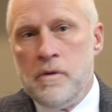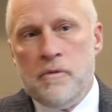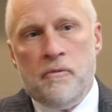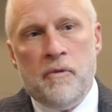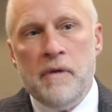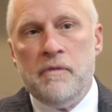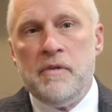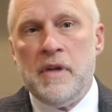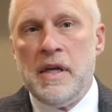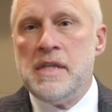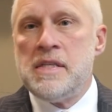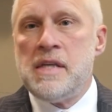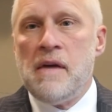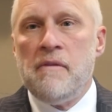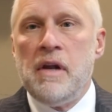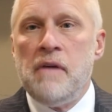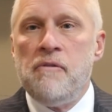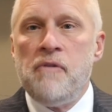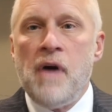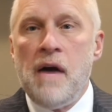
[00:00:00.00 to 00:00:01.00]
50,
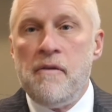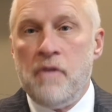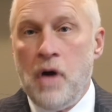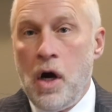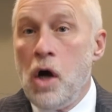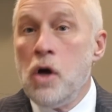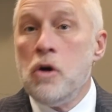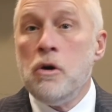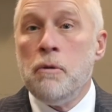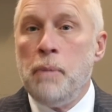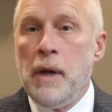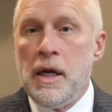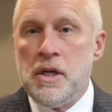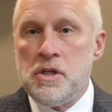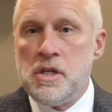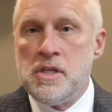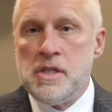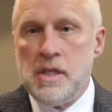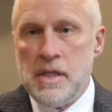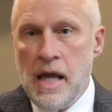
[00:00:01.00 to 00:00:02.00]
75, 100
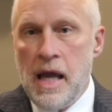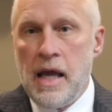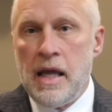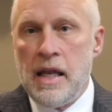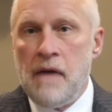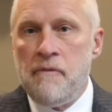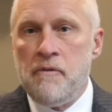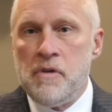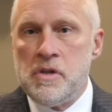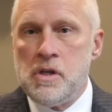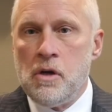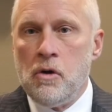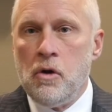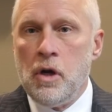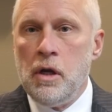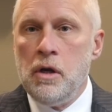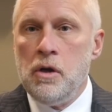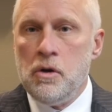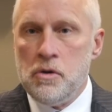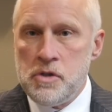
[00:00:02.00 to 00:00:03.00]
patients a day in that
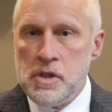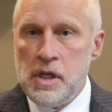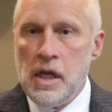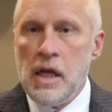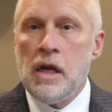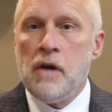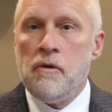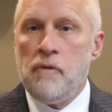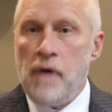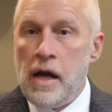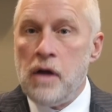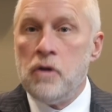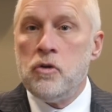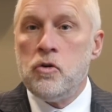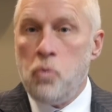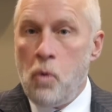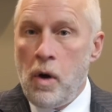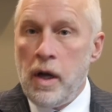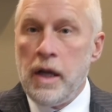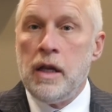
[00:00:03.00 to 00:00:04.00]
facility. You're seeing around
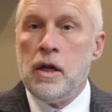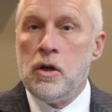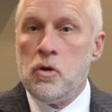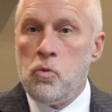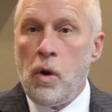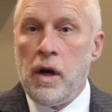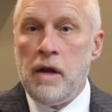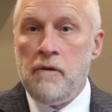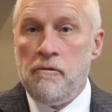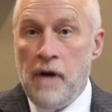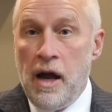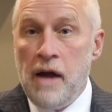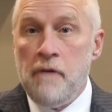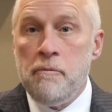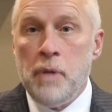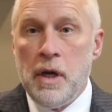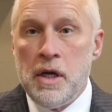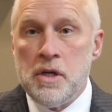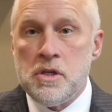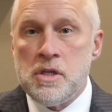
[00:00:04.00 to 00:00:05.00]
20 to 25
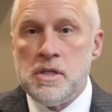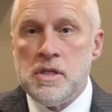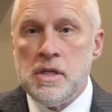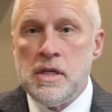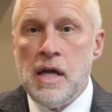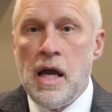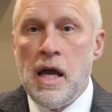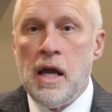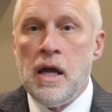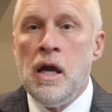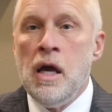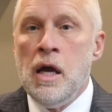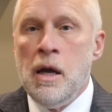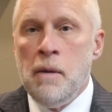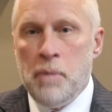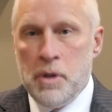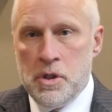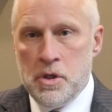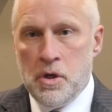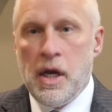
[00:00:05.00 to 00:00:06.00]
patients a day,
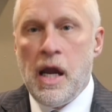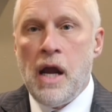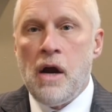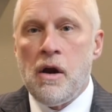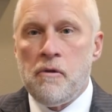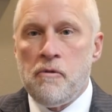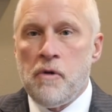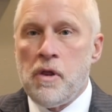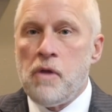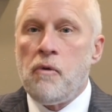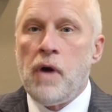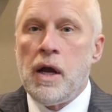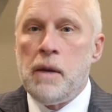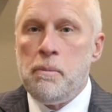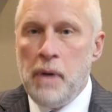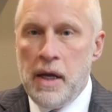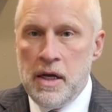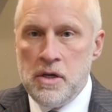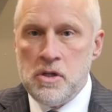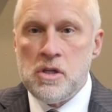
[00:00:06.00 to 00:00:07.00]
but you're caring for the right
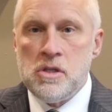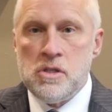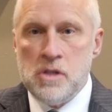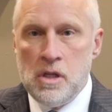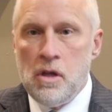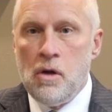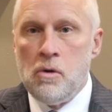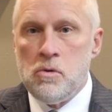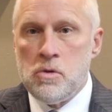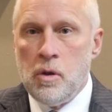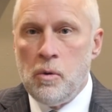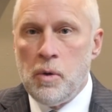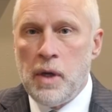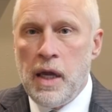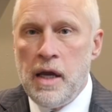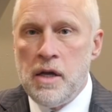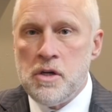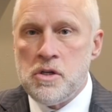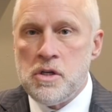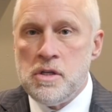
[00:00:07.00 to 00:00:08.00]
patients in those
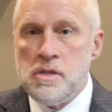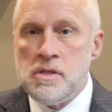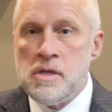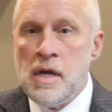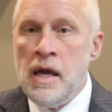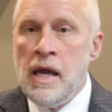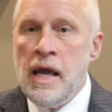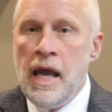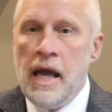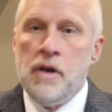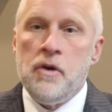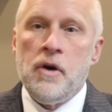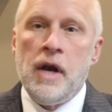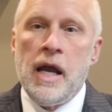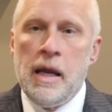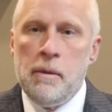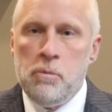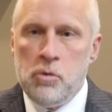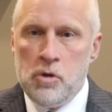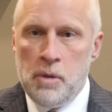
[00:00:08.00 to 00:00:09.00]
locations, and you're
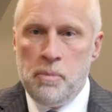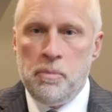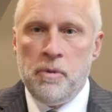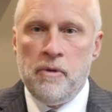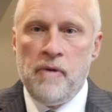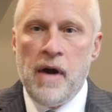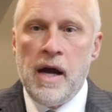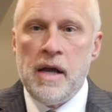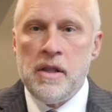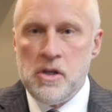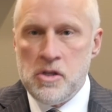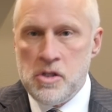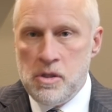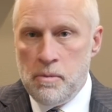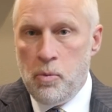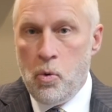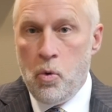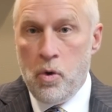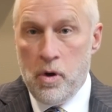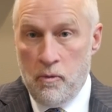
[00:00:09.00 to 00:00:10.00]
able to provide the
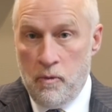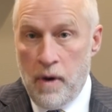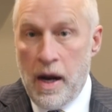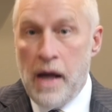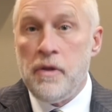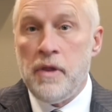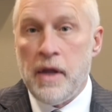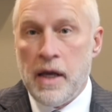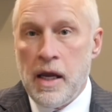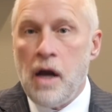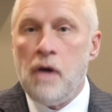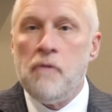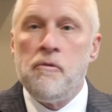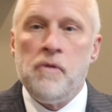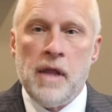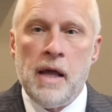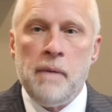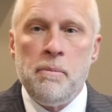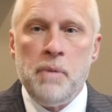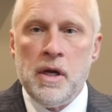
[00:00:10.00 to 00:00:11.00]
support around the care
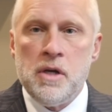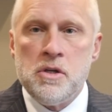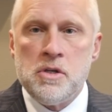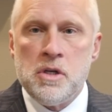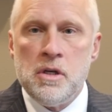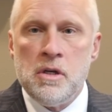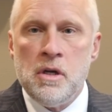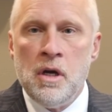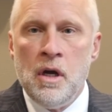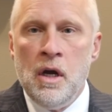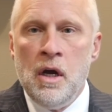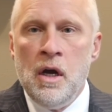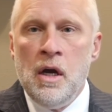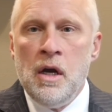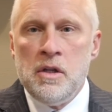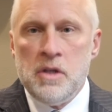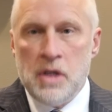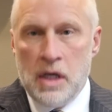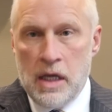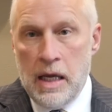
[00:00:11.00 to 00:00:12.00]
for that patient
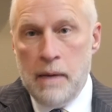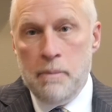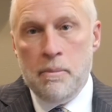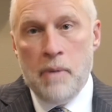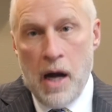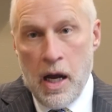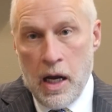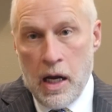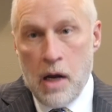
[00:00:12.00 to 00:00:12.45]
to keep high